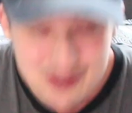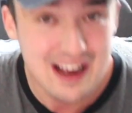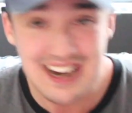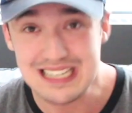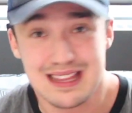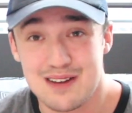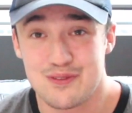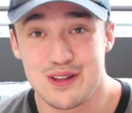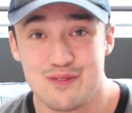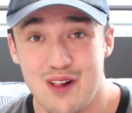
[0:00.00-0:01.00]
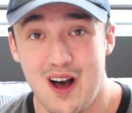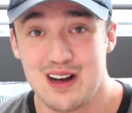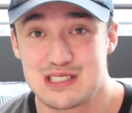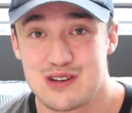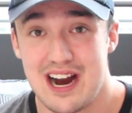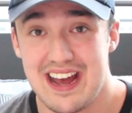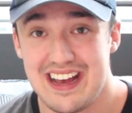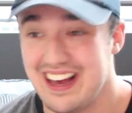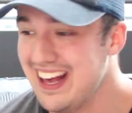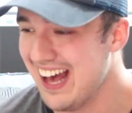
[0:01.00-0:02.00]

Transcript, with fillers: Well, anything for the vlogs, right?